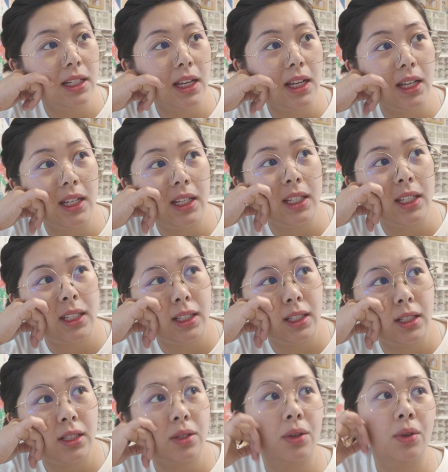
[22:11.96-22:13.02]
today
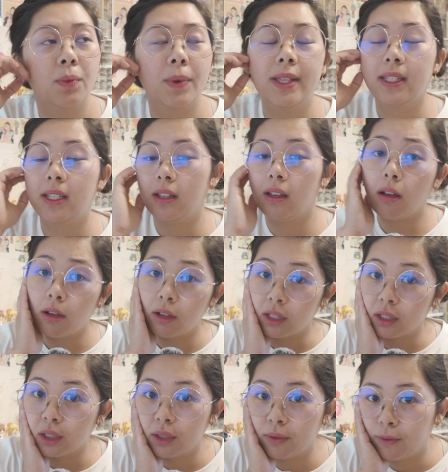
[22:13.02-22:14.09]
is Wednesday,
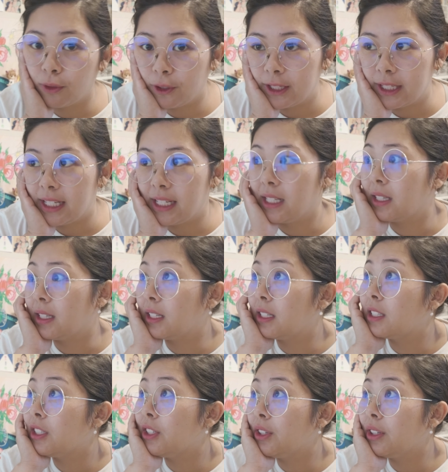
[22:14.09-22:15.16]
August 14th.
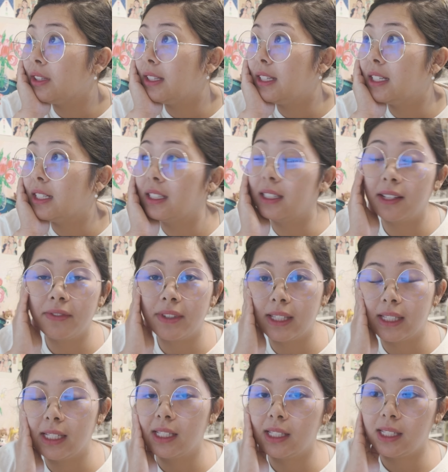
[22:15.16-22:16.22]
It's currently
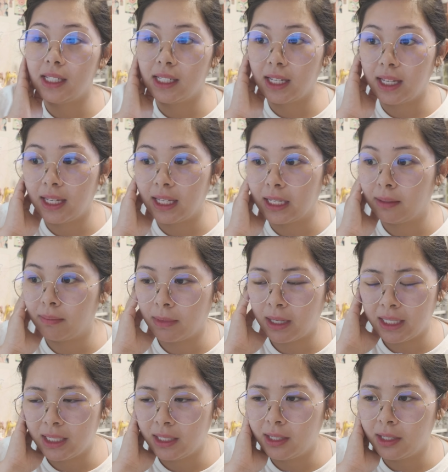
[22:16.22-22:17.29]
11:16 a.m.
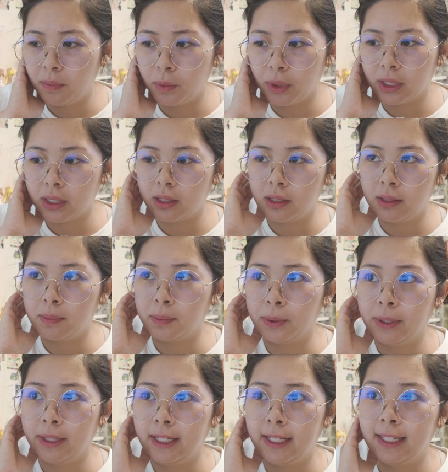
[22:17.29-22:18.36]
I did some work this
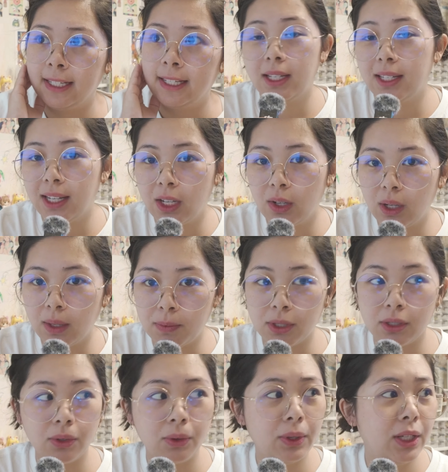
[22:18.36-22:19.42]
morning, and now I'm
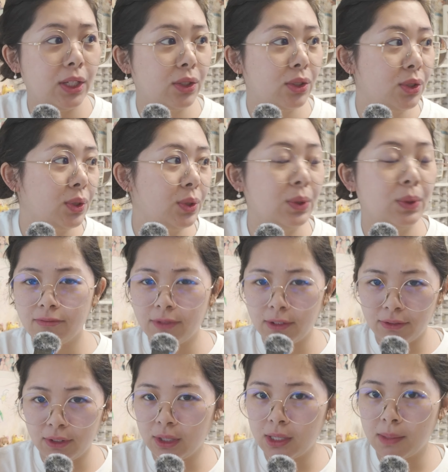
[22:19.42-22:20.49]
just going to
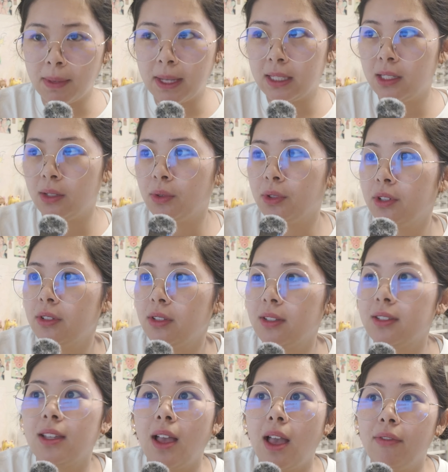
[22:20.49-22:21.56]
fulfill some Etsy orders
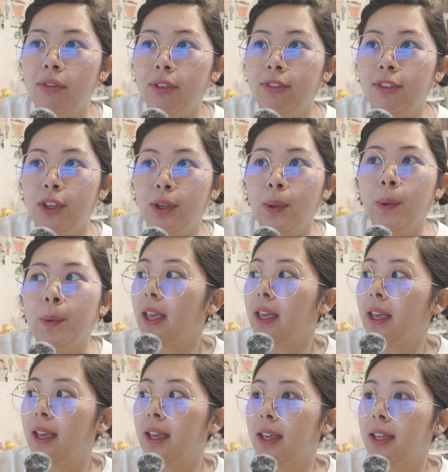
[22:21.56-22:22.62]
cuz I have a few
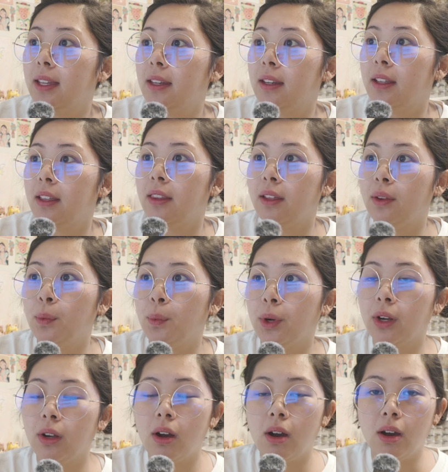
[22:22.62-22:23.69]
and then
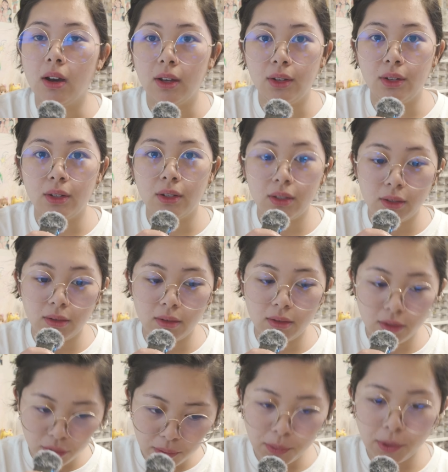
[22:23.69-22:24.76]
work on
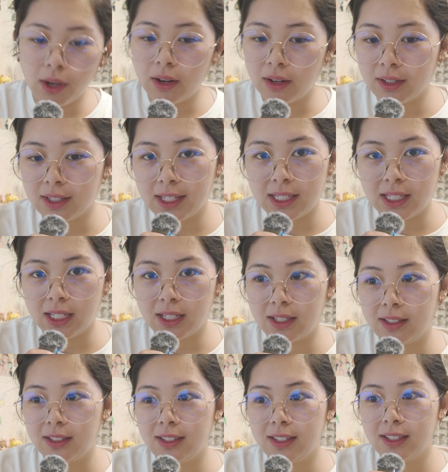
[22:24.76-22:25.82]
new product
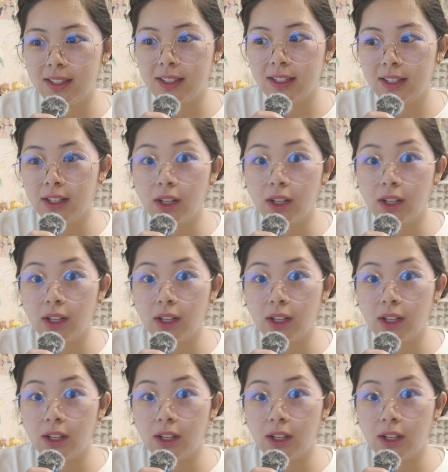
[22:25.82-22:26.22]
ideas.